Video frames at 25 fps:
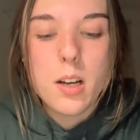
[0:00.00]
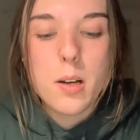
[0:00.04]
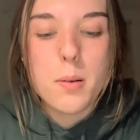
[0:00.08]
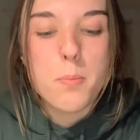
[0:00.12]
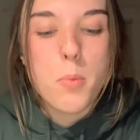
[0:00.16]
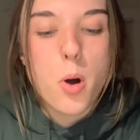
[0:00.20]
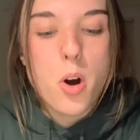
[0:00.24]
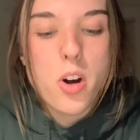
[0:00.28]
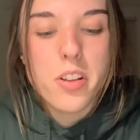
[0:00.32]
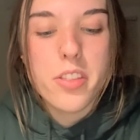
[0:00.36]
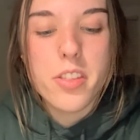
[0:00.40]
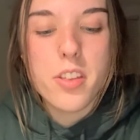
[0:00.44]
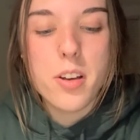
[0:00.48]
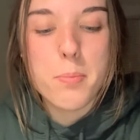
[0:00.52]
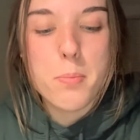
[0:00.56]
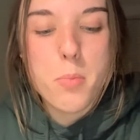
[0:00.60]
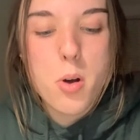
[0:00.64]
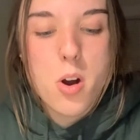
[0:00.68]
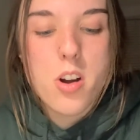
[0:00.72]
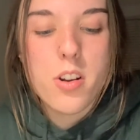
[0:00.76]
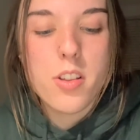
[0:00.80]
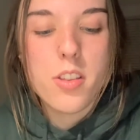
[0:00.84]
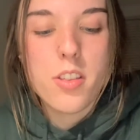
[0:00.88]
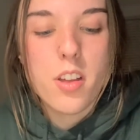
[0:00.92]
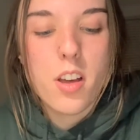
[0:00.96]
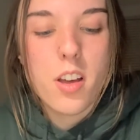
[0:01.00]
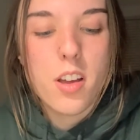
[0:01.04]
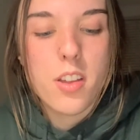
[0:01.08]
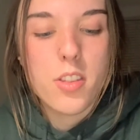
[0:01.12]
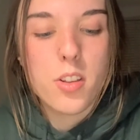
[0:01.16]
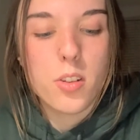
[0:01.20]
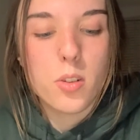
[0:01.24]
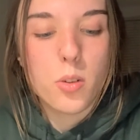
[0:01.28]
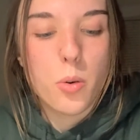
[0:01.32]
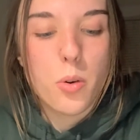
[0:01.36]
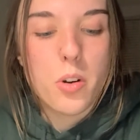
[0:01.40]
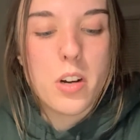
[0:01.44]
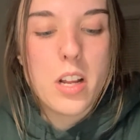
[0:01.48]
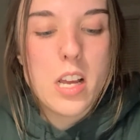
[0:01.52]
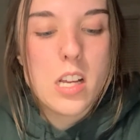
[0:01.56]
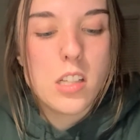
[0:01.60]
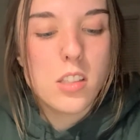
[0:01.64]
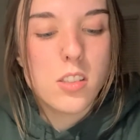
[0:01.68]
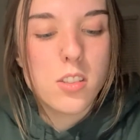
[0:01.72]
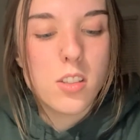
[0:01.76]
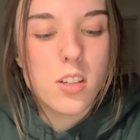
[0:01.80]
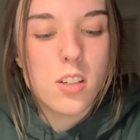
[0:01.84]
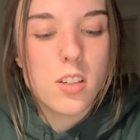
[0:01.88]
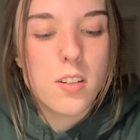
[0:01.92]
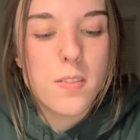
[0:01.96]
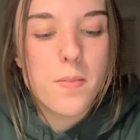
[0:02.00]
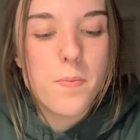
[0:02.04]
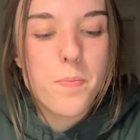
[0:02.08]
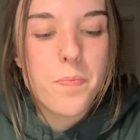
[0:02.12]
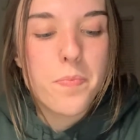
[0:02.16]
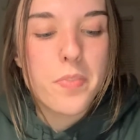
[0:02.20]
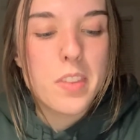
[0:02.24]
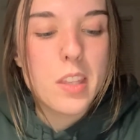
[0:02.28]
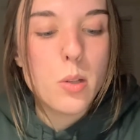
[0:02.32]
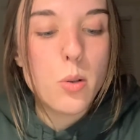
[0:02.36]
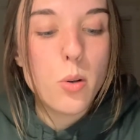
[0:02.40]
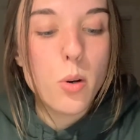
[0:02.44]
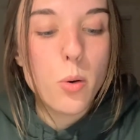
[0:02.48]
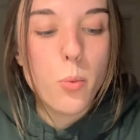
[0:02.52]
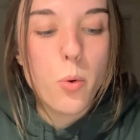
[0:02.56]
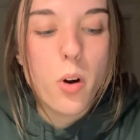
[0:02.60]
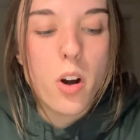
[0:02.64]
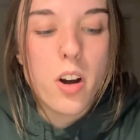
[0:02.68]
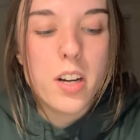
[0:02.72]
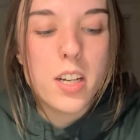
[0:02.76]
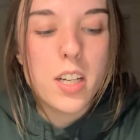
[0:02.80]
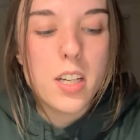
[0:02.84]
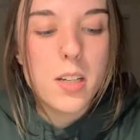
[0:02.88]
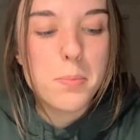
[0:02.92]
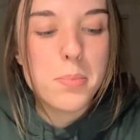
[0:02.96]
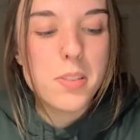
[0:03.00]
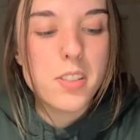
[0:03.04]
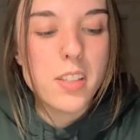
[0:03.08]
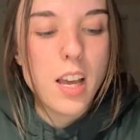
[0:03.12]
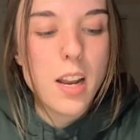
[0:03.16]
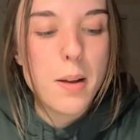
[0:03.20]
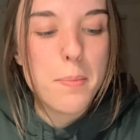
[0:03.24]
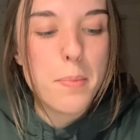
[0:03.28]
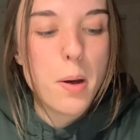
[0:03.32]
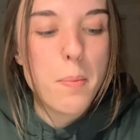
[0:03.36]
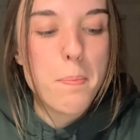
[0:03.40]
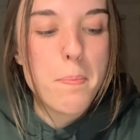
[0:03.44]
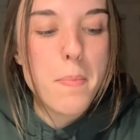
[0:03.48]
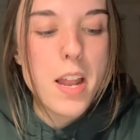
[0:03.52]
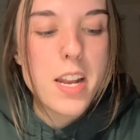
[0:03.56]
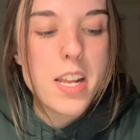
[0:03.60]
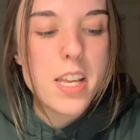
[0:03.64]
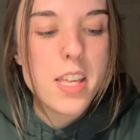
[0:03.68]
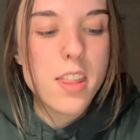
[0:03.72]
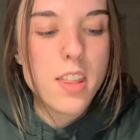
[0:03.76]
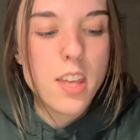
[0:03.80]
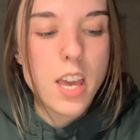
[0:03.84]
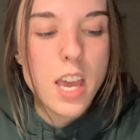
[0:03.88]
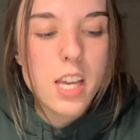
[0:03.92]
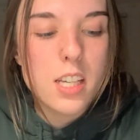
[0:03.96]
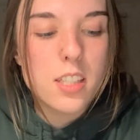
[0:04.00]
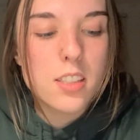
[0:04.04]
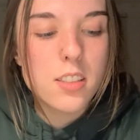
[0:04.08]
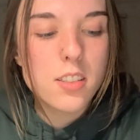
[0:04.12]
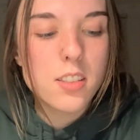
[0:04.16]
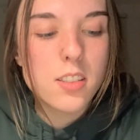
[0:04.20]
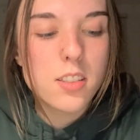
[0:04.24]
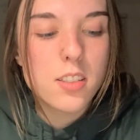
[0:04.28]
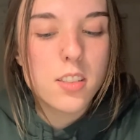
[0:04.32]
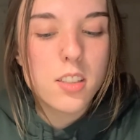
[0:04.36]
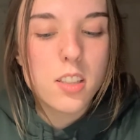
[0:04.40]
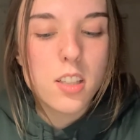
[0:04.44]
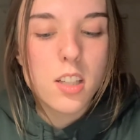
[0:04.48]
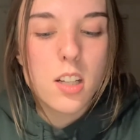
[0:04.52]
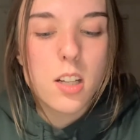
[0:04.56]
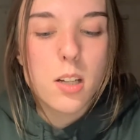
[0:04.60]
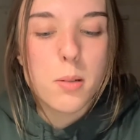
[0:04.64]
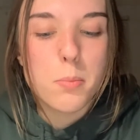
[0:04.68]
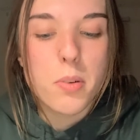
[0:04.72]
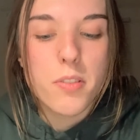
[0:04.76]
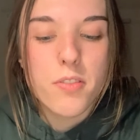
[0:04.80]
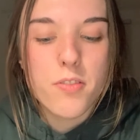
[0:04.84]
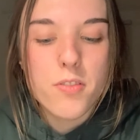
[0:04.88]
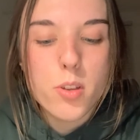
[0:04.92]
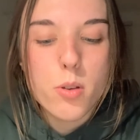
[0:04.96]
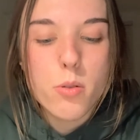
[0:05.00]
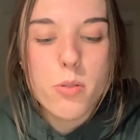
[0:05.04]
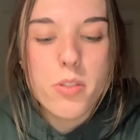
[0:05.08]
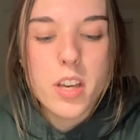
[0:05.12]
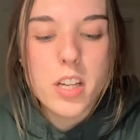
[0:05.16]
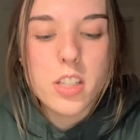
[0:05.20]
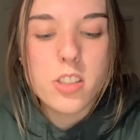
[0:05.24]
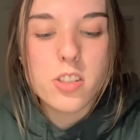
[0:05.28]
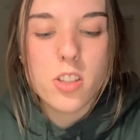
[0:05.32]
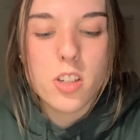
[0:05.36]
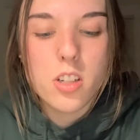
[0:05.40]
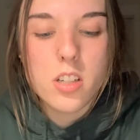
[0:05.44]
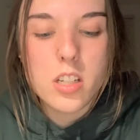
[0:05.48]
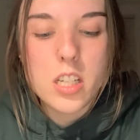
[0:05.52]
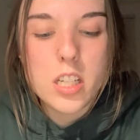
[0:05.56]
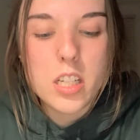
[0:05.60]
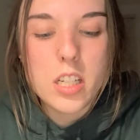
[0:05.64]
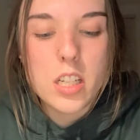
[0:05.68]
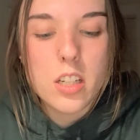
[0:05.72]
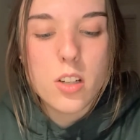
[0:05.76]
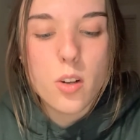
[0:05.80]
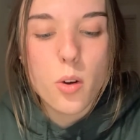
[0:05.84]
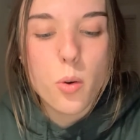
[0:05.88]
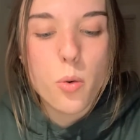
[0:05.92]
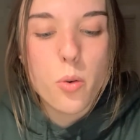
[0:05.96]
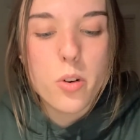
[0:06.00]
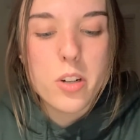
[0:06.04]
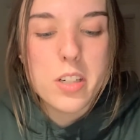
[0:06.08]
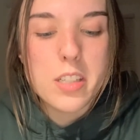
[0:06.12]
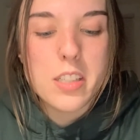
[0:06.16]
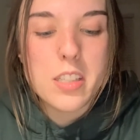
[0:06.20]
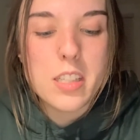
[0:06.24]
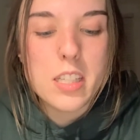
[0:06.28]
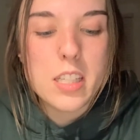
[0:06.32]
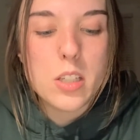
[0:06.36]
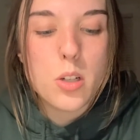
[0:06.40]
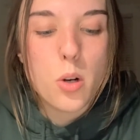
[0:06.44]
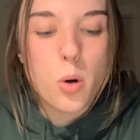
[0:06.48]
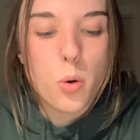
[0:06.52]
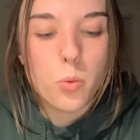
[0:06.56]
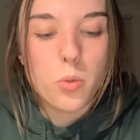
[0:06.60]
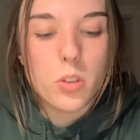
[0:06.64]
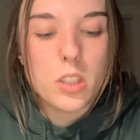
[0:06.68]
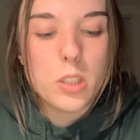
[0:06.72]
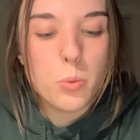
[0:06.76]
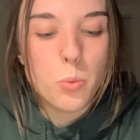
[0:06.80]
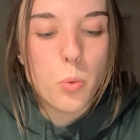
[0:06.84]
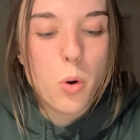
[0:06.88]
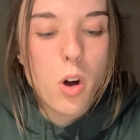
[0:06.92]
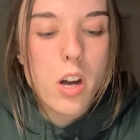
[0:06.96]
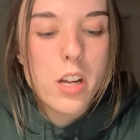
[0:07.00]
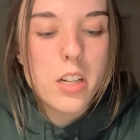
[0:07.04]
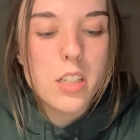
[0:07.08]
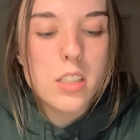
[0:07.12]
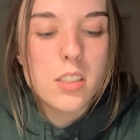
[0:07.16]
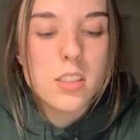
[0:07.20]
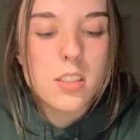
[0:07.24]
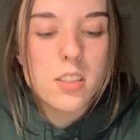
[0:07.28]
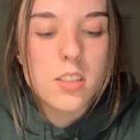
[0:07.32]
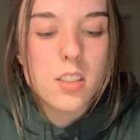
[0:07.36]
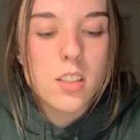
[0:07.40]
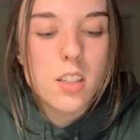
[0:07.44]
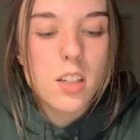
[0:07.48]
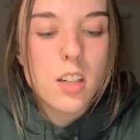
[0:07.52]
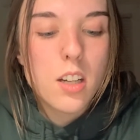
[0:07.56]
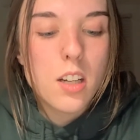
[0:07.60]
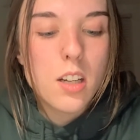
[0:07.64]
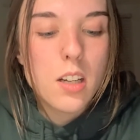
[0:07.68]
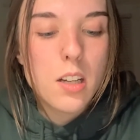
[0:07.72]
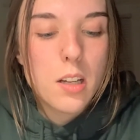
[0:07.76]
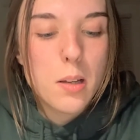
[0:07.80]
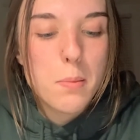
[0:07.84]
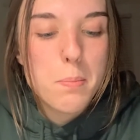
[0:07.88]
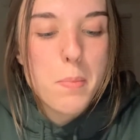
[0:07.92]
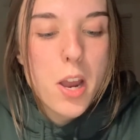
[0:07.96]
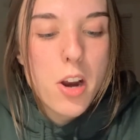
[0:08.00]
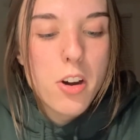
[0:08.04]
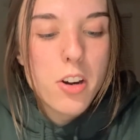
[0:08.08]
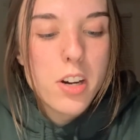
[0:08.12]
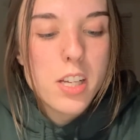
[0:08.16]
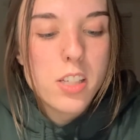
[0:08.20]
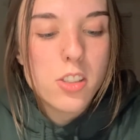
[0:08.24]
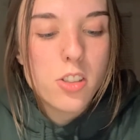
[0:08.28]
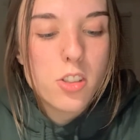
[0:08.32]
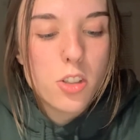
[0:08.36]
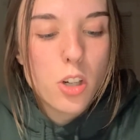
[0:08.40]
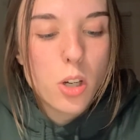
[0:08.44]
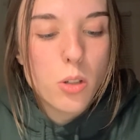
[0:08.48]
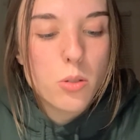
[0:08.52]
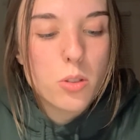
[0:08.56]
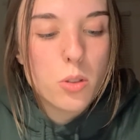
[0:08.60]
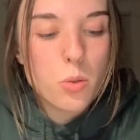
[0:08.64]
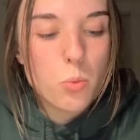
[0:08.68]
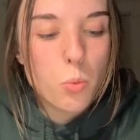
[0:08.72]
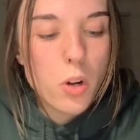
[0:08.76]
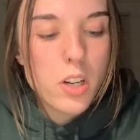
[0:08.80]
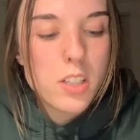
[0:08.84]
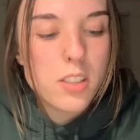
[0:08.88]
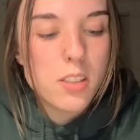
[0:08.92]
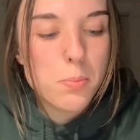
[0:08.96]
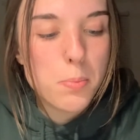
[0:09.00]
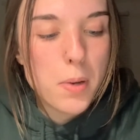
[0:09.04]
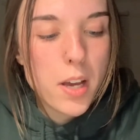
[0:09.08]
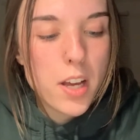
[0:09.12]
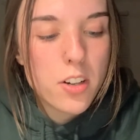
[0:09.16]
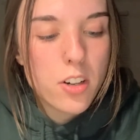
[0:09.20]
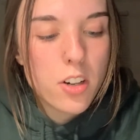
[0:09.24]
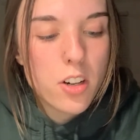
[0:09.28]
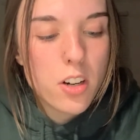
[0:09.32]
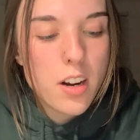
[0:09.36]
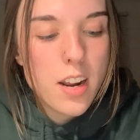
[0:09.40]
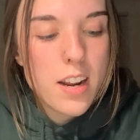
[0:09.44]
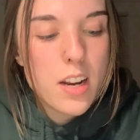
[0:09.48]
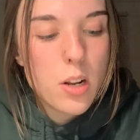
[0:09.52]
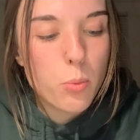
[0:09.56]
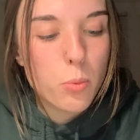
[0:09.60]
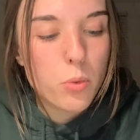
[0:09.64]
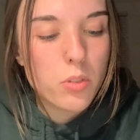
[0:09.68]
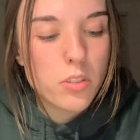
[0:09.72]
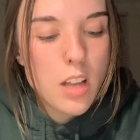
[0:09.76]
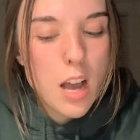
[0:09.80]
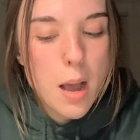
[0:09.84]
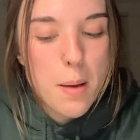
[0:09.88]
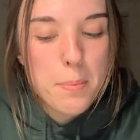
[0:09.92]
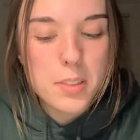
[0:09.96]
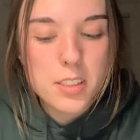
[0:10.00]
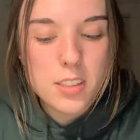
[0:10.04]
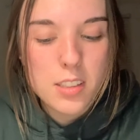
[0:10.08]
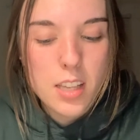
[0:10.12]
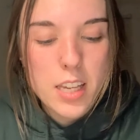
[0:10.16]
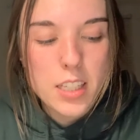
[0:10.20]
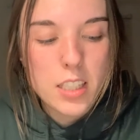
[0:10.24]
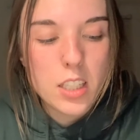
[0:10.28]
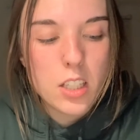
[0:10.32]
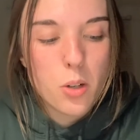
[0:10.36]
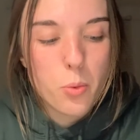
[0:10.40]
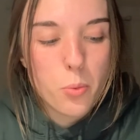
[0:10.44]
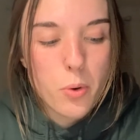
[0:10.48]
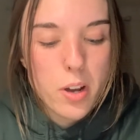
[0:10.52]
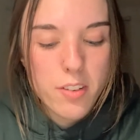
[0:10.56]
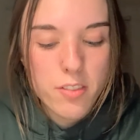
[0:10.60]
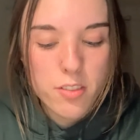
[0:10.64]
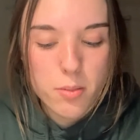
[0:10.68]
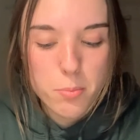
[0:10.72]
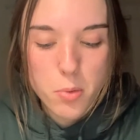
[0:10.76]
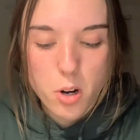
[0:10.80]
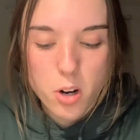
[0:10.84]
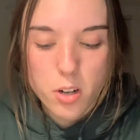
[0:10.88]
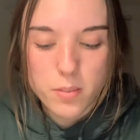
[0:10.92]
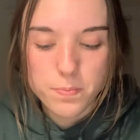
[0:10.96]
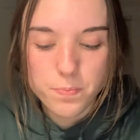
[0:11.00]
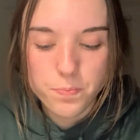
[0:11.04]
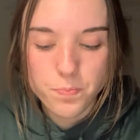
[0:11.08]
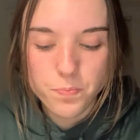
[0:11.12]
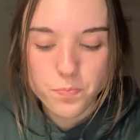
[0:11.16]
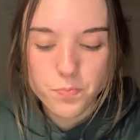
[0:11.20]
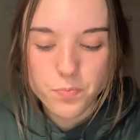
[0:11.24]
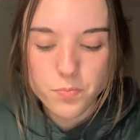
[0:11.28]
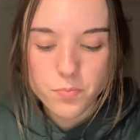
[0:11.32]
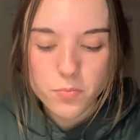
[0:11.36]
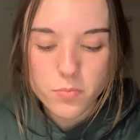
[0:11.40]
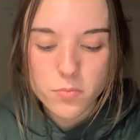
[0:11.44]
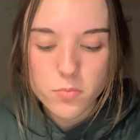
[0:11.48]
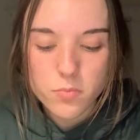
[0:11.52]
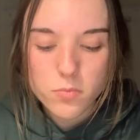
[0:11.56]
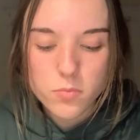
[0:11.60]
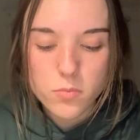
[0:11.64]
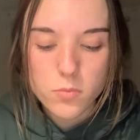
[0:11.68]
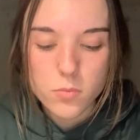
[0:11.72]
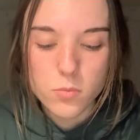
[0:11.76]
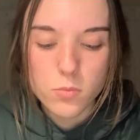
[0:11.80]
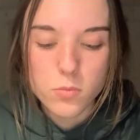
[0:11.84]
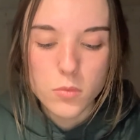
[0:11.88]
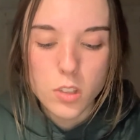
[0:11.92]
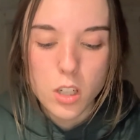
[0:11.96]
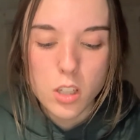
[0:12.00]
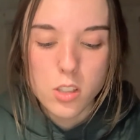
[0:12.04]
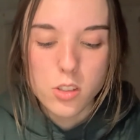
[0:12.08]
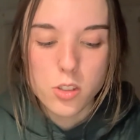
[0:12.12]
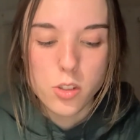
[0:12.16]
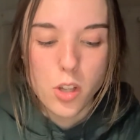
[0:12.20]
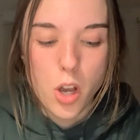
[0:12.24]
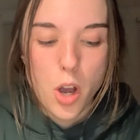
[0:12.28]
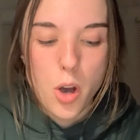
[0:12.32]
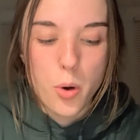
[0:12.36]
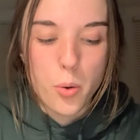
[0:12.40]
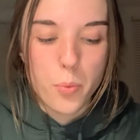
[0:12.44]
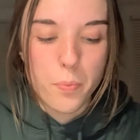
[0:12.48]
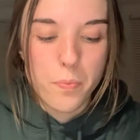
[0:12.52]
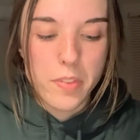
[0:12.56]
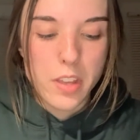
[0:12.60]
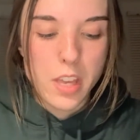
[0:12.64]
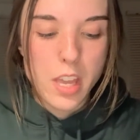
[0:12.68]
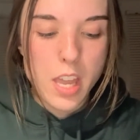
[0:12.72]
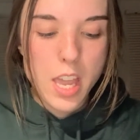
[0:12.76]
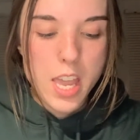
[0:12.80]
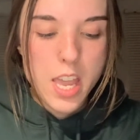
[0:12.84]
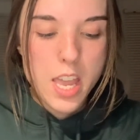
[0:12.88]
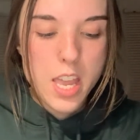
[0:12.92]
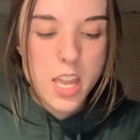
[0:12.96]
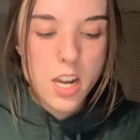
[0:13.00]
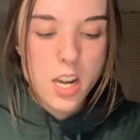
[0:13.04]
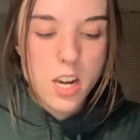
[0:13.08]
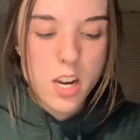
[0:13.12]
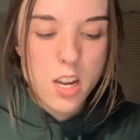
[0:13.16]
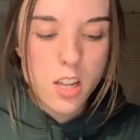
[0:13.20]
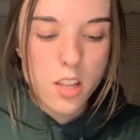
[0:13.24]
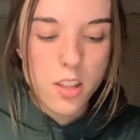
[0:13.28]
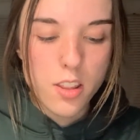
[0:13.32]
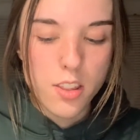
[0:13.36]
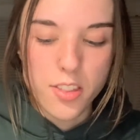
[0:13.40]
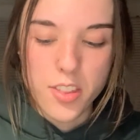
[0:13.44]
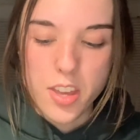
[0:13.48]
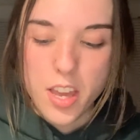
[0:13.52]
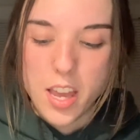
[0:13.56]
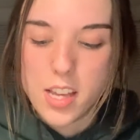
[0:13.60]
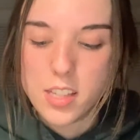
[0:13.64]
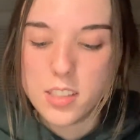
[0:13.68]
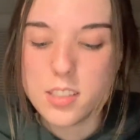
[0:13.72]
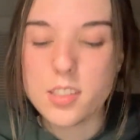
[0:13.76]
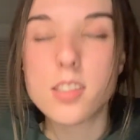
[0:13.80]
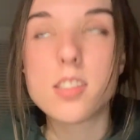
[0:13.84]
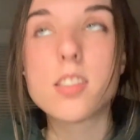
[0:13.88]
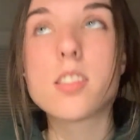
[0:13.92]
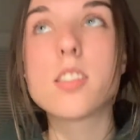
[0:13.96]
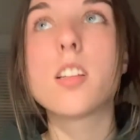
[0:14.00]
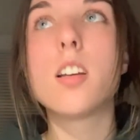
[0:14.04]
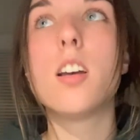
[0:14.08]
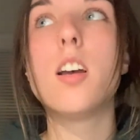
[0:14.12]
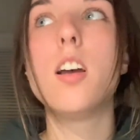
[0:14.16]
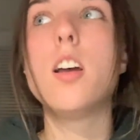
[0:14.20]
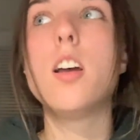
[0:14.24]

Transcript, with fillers: Martha, Martha, the Lord answered, you are worried and upset about many things, but few things are needed, or indeed only one. Mary has chosen what is better, and it will not be taken away from her. So, in this